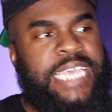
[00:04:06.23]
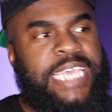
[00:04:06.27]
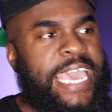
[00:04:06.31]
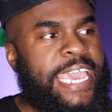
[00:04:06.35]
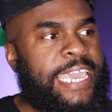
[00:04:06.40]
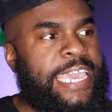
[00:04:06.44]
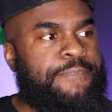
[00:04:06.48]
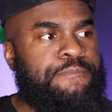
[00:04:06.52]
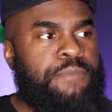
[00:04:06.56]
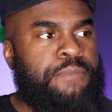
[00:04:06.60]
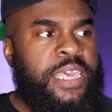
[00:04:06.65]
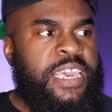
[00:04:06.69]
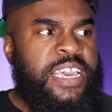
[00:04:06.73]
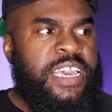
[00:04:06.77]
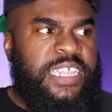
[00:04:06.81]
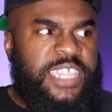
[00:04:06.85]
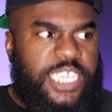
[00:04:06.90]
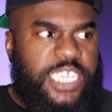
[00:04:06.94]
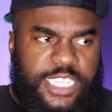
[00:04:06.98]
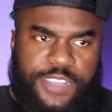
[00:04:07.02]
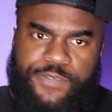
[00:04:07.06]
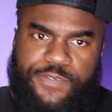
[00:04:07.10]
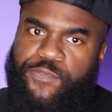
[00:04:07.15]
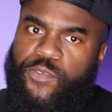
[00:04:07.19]
And
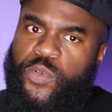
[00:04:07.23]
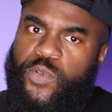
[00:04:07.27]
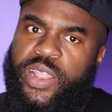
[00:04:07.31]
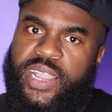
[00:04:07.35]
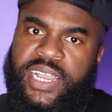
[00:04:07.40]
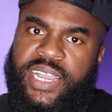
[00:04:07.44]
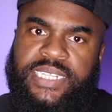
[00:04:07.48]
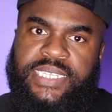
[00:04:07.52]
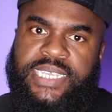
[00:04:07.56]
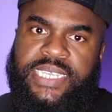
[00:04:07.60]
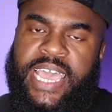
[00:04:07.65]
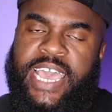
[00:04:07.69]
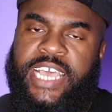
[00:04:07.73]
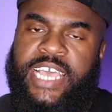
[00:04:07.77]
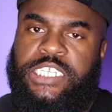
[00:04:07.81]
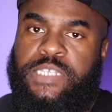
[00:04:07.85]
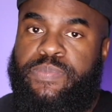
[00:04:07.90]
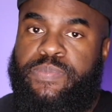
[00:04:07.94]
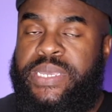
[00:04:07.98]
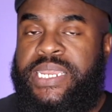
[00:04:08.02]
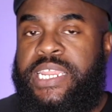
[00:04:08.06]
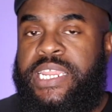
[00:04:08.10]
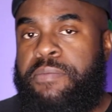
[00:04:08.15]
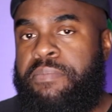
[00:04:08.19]
this fragrance has
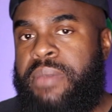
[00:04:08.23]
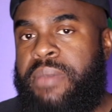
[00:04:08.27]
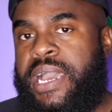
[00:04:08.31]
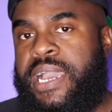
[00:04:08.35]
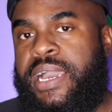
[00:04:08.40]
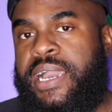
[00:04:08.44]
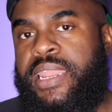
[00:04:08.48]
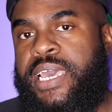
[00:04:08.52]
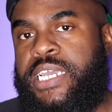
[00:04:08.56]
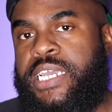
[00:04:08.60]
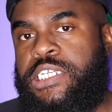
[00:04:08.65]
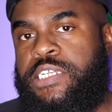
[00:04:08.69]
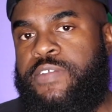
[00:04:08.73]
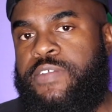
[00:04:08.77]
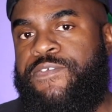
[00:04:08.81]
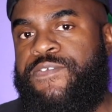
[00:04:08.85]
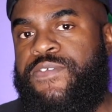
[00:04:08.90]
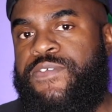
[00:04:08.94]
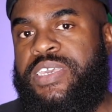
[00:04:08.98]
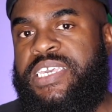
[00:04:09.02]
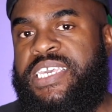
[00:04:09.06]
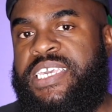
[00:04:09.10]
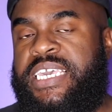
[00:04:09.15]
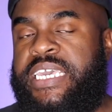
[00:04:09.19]
been in my collection
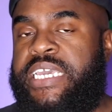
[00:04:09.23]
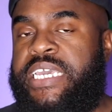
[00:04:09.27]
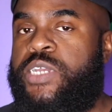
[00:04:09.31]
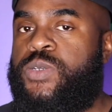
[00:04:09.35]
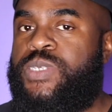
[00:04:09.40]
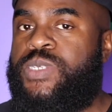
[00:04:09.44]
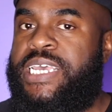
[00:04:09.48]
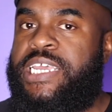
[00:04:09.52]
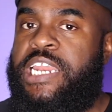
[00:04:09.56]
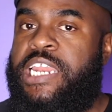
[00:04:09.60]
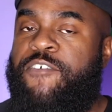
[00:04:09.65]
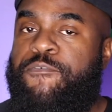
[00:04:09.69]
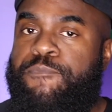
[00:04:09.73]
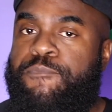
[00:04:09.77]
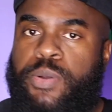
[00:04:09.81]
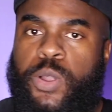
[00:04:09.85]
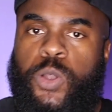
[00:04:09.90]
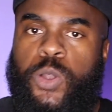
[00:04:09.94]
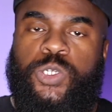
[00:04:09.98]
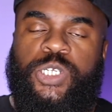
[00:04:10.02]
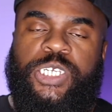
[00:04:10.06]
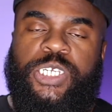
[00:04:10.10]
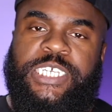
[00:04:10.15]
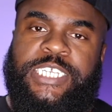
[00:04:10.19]
for years and I've
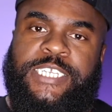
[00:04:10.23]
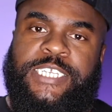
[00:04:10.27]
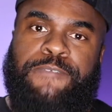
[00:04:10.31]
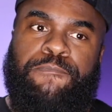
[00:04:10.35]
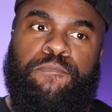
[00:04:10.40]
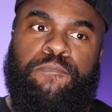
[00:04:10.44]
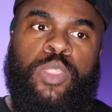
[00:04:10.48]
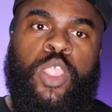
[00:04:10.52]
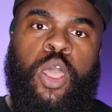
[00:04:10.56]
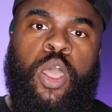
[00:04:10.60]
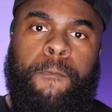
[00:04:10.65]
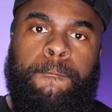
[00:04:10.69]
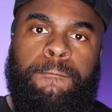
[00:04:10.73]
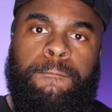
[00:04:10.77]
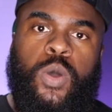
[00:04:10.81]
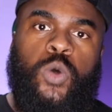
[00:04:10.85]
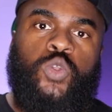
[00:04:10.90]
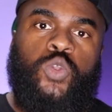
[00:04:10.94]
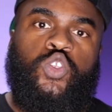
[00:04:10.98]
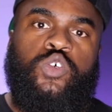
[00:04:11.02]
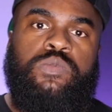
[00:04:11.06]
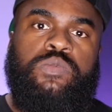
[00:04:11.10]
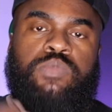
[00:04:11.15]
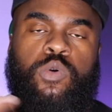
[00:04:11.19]
purchased
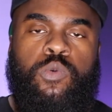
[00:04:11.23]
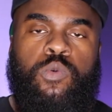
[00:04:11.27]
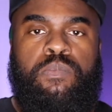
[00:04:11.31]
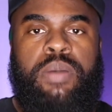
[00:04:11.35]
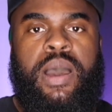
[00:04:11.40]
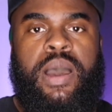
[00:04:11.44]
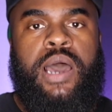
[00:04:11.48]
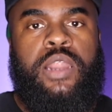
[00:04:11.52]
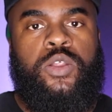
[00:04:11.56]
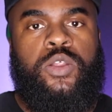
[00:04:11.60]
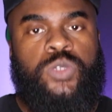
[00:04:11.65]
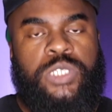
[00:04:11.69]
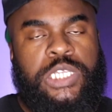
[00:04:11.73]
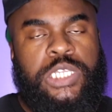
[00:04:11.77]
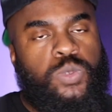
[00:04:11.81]
multiple bottles.